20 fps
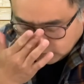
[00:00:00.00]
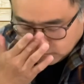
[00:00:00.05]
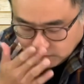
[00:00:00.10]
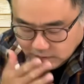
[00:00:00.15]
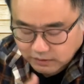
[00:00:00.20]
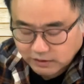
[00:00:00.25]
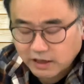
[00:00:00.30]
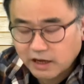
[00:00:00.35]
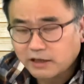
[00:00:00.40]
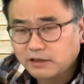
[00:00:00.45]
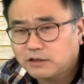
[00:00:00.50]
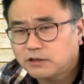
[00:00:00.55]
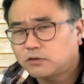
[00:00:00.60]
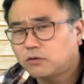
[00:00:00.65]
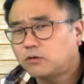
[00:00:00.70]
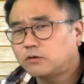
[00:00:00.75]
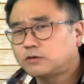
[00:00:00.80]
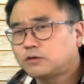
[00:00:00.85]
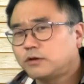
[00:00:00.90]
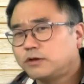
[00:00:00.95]
That's
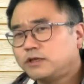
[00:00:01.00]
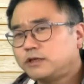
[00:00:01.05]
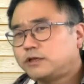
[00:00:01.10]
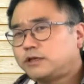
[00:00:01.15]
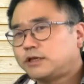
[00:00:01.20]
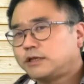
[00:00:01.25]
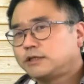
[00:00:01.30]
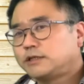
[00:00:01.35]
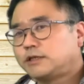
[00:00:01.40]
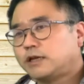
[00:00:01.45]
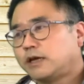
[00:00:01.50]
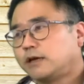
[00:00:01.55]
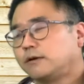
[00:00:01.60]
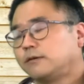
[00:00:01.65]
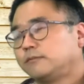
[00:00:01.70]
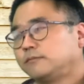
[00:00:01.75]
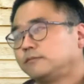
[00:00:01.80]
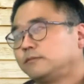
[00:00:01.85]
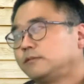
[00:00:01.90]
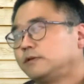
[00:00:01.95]
also interesting.
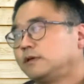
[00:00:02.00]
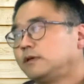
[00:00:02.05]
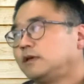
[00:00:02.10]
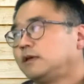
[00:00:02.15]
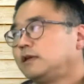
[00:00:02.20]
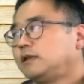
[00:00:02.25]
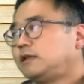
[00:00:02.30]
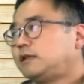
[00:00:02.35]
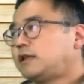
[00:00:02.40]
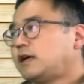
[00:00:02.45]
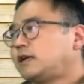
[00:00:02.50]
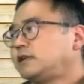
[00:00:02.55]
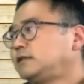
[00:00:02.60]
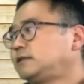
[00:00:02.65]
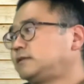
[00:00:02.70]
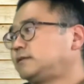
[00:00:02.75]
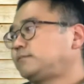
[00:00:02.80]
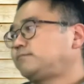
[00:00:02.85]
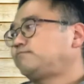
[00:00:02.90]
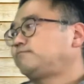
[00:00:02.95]

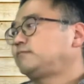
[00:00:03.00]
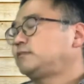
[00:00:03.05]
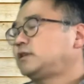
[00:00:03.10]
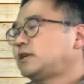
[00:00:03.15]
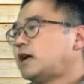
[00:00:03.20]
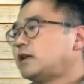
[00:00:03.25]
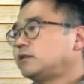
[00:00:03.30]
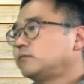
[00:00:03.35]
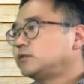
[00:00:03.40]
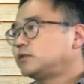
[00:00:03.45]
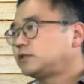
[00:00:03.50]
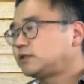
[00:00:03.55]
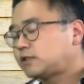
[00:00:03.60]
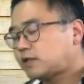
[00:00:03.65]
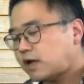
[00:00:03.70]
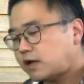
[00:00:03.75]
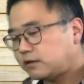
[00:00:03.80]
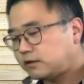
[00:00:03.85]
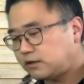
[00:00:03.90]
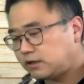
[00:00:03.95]
That's kind of
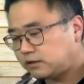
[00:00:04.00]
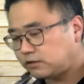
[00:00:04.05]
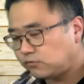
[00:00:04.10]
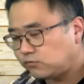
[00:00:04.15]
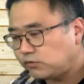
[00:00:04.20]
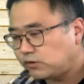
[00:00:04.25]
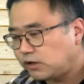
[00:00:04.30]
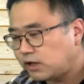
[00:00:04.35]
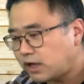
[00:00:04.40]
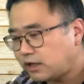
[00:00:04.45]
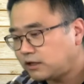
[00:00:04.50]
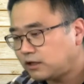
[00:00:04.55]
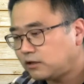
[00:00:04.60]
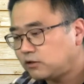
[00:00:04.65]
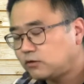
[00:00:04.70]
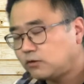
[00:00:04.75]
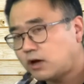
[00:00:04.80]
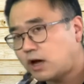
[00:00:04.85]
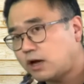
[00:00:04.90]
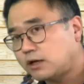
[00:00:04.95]
started relating
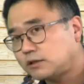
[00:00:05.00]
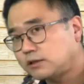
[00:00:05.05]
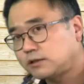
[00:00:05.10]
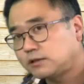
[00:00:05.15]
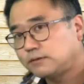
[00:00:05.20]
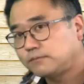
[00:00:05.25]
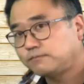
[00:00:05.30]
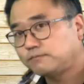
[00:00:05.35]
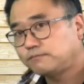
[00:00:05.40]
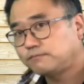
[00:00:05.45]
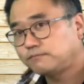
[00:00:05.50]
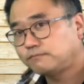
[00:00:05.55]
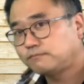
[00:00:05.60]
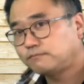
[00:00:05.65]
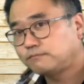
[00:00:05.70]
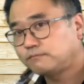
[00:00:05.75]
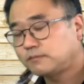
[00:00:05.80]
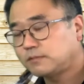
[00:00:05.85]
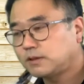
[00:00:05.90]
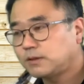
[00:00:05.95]
to us,
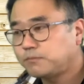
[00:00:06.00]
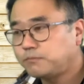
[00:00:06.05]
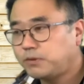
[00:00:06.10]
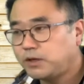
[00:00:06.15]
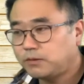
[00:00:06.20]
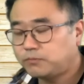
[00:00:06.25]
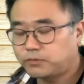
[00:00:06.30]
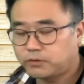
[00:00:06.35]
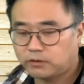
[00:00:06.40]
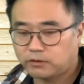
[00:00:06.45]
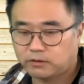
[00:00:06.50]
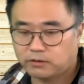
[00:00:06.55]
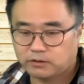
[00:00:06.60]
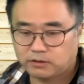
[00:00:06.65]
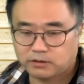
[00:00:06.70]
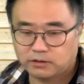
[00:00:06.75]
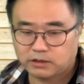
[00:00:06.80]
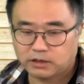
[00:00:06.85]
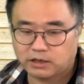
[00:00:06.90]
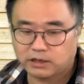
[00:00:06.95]
people
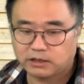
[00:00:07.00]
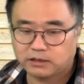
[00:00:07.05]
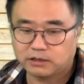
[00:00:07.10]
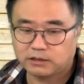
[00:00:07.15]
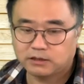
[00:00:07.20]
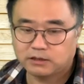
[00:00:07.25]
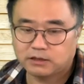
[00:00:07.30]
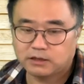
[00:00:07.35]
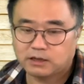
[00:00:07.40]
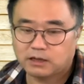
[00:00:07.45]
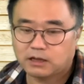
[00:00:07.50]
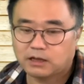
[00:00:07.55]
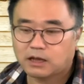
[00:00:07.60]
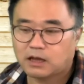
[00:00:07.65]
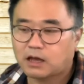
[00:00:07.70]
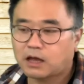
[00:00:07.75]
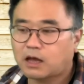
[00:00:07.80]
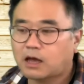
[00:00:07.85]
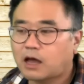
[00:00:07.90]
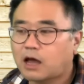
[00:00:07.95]
in
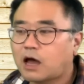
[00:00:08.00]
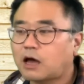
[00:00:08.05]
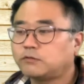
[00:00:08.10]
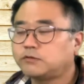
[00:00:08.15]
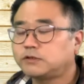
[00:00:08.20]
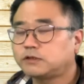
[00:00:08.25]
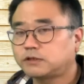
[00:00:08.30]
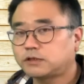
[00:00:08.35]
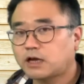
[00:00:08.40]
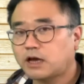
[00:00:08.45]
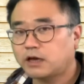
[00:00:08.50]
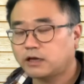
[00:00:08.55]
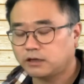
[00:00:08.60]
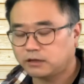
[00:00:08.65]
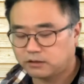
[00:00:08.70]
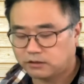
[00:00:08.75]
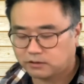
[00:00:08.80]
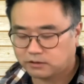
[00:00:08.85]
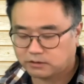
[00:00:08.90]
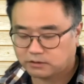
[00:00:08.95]
outside
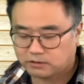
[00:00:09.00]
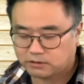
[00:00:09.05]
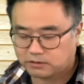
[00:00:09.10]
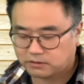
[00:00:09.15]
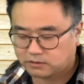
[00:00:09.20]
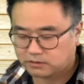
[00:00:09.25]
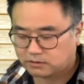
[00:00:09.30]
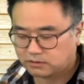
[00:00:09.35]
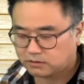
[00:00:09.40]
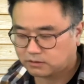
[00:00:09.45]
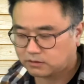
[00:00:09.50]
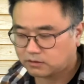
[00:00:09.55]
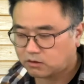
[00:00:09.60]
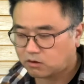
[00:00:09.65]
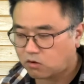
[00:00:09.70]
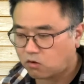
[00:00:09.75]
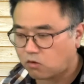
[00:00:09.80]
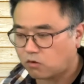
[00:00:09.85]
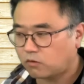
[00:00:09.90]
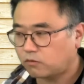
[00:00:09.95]

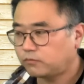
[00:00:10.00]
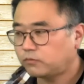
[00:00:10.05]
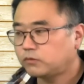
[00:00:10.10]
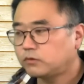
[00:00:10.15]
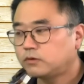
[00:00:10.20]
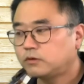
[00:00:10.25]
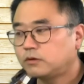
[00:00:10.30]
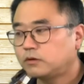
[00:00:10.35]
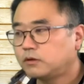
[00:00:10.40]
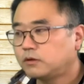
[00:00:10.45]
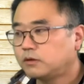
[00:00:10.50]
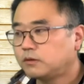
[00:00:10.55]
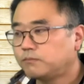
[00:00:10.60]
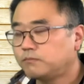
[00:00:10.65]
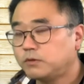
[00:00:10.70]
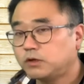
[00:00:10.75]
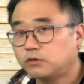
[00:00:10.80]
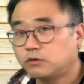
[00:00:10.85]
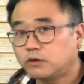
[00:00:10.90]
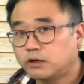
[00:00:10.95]
of
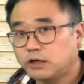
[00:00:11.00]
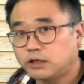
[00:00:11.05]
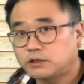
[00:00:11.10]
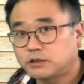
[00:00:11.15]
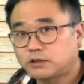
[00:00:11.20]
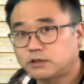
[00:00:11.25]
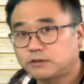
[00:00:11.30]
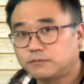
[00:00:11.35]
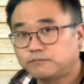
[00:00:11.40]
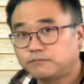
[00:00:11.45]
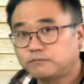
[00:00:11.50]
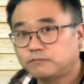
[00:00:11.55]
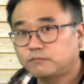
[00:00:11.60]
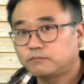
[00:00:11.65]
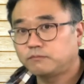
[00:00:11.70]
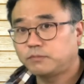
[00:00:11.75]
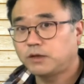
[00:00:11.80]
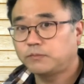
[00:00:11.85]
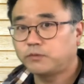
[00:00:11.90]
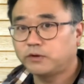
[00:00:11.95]
Middle East,
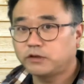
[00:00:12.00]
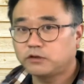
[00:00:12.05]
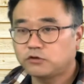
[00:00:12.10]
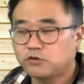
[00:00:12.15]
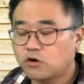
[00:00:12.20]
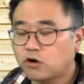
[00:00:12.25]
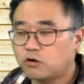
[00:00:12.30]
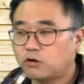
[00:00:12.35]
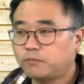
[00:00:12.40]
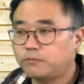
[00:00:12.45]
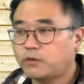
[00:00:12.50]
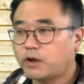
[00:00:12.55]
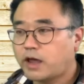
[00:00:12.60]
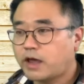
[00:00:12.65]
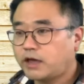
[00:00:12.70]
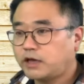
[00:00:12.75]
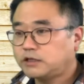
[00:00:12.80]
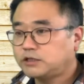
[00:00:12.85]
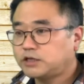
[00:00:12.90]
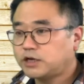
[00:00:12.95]
people in Europe,
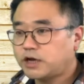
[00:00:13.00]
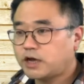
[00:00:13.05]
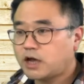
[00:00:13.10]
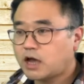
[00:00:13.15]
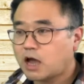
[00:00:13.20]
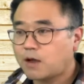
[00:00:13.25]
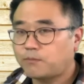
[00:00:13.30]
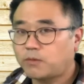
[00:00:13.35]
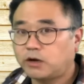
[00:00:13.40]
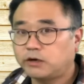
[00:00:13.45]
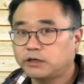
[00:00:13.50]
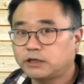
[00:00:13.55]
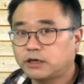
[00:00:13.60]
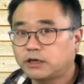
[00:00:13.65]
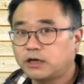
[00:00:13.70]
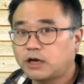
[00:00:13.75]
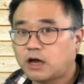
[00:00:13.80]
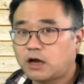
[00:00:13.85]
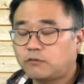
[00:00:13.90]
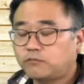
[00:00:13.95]
Asia, America,
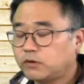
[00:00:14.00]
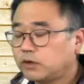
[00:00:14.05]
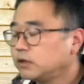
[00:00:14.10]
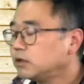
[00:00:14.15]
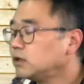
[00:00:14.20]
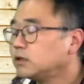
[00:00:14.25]
Africa.